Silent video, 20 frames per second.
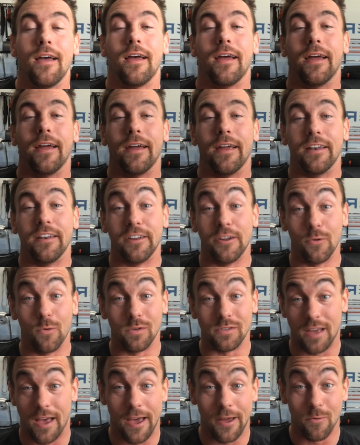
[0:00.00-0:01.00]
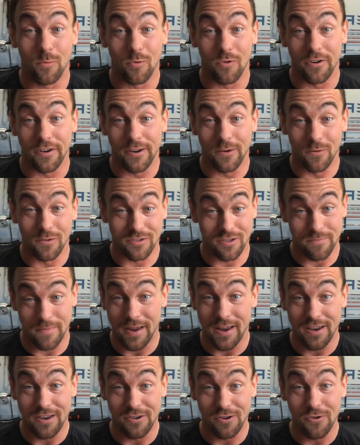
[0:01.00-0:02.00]
and he was Edward. He was the
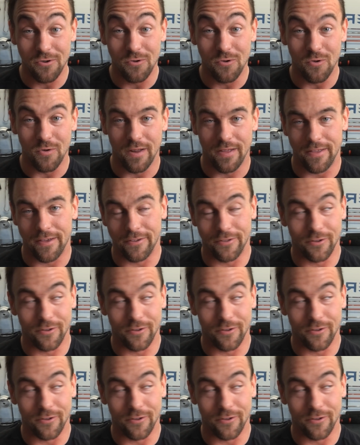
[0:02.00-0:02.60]
main dude. And then